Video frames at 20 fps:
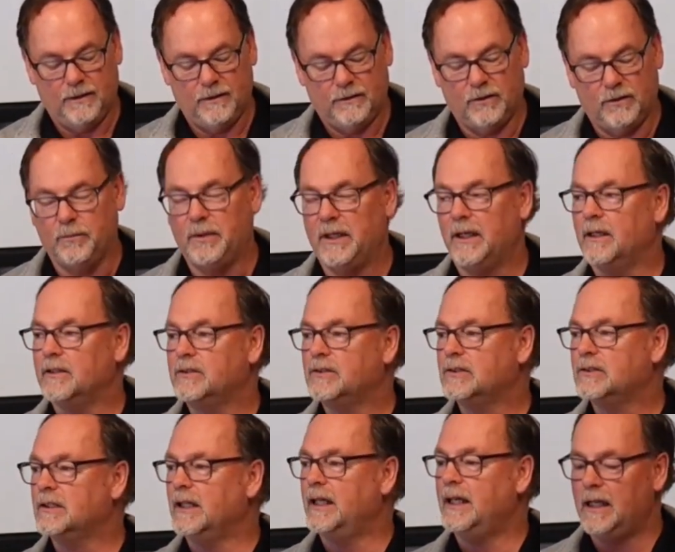to being a
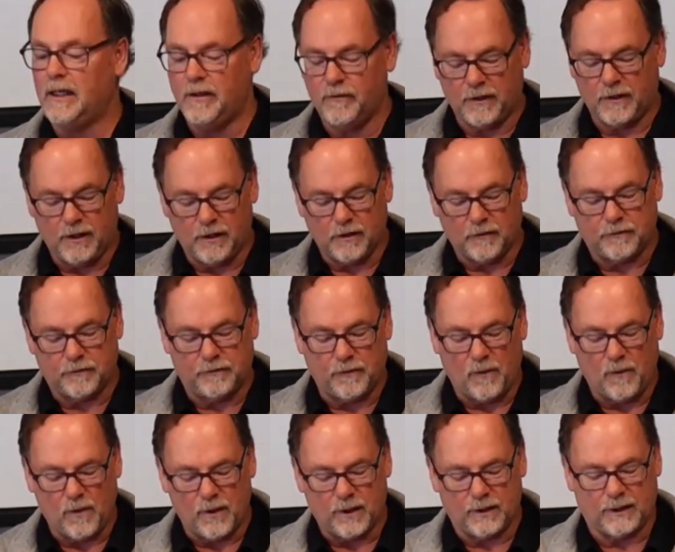slave in a
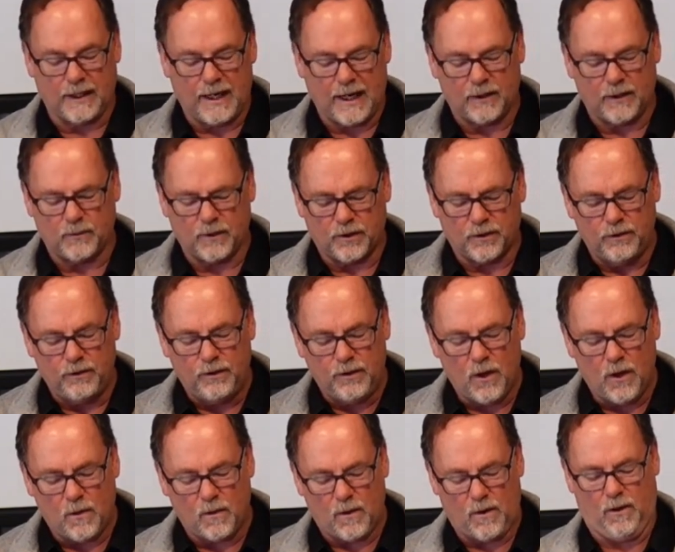foreign land with
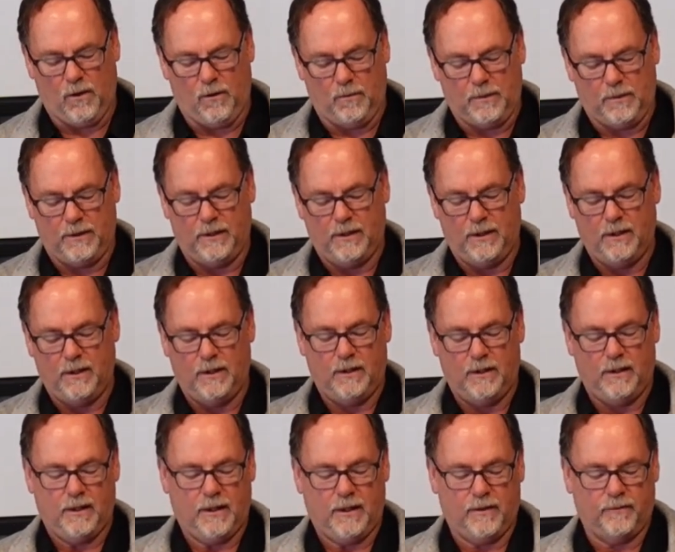no hope
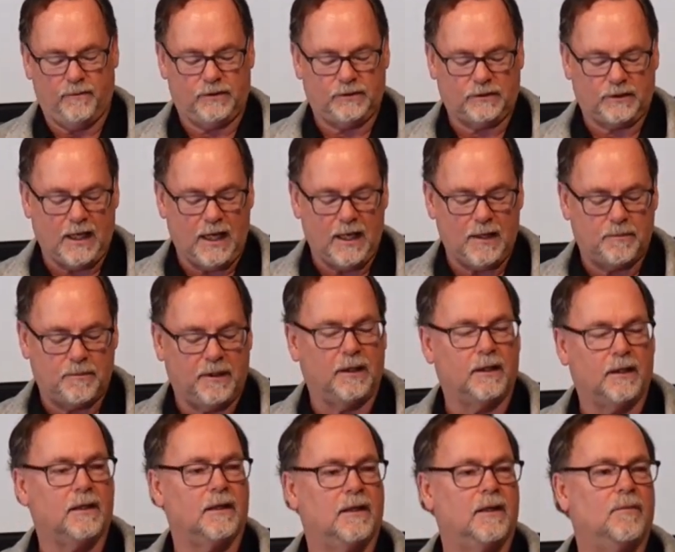of
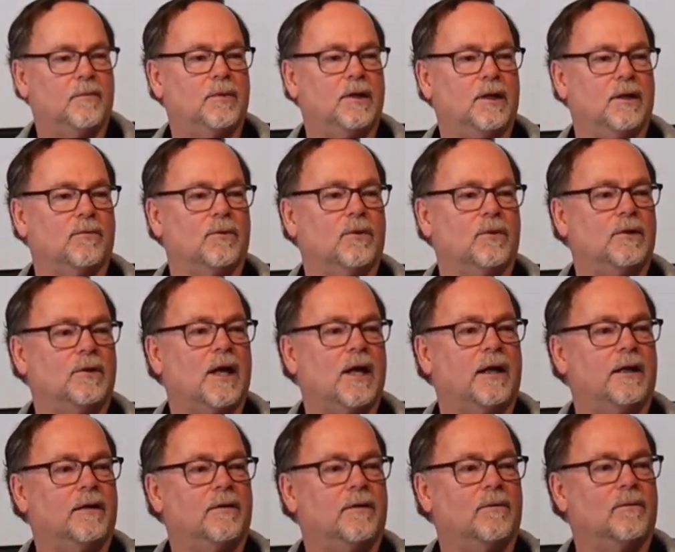escaping and being
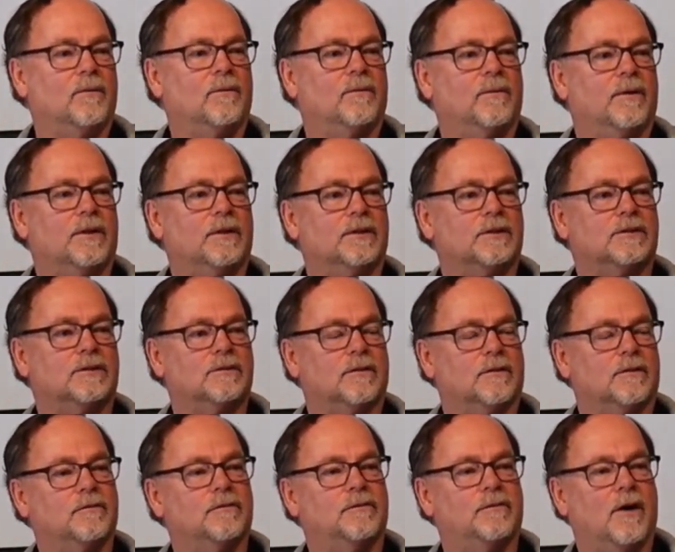reunited with his
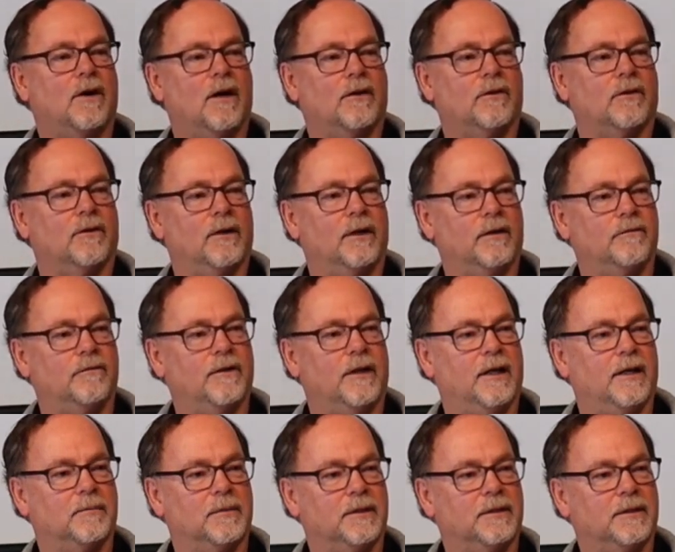father and family.